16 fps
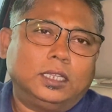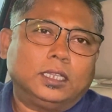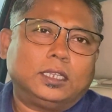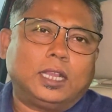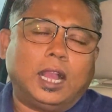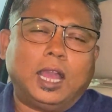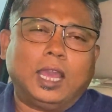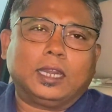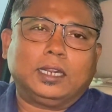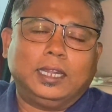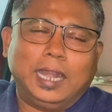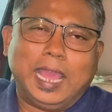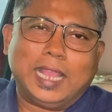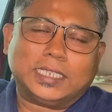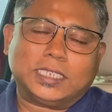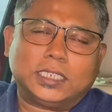car
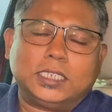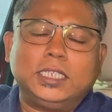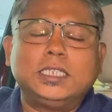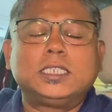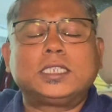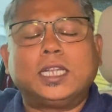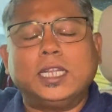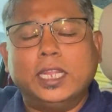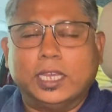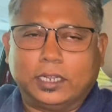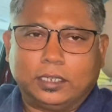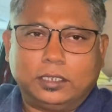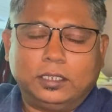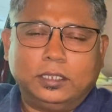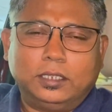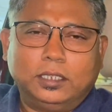glass is clear.
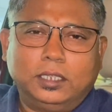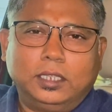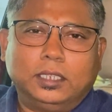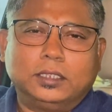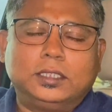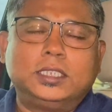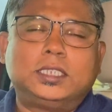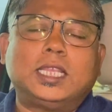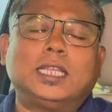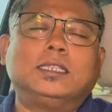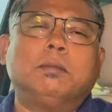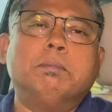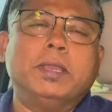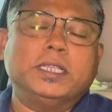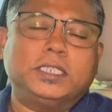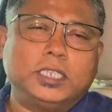These are the
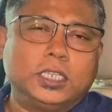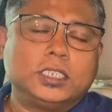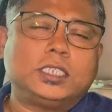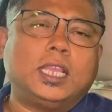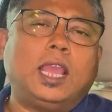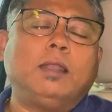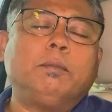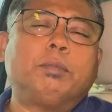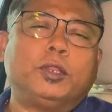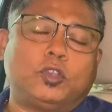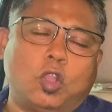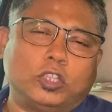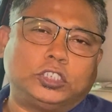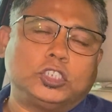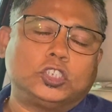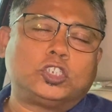measures and
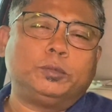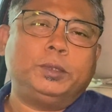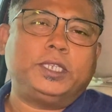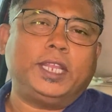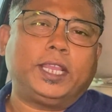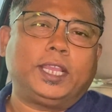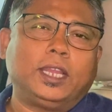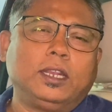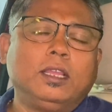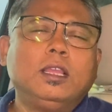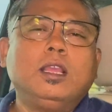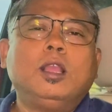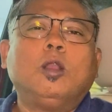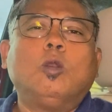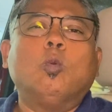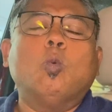precautions to be taken
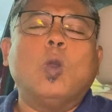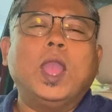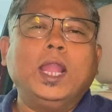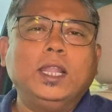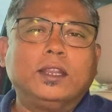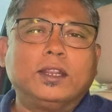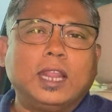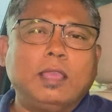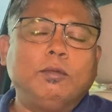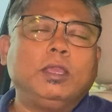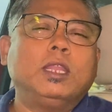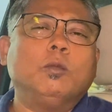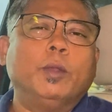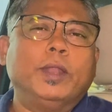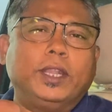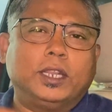while driving
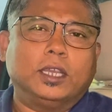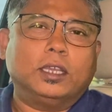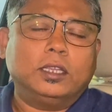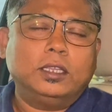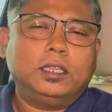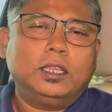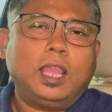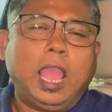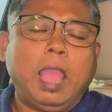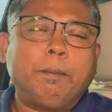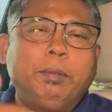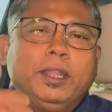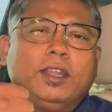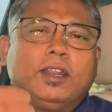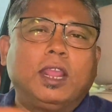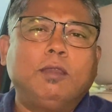in winter.
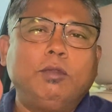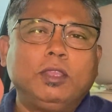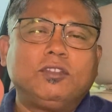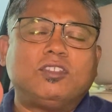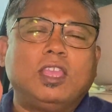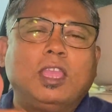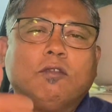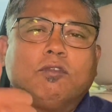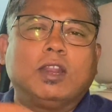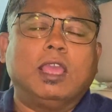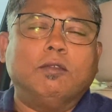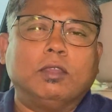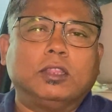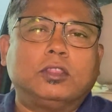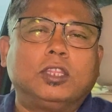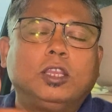Happy driving, safe
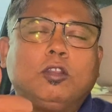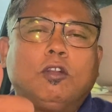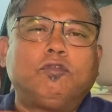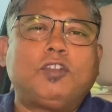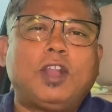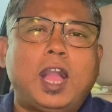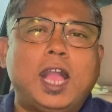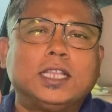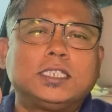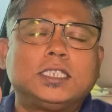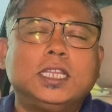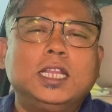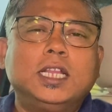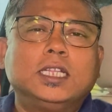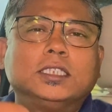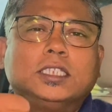driving. Think of cars,
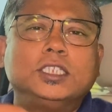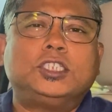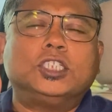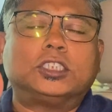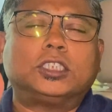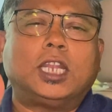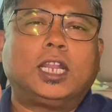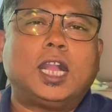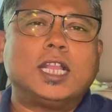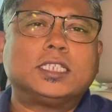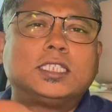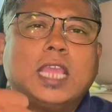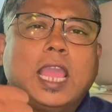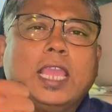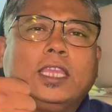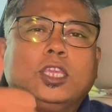think CHITRACars.
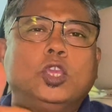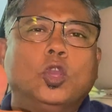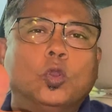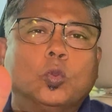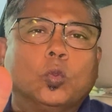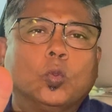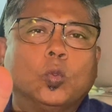Thank you.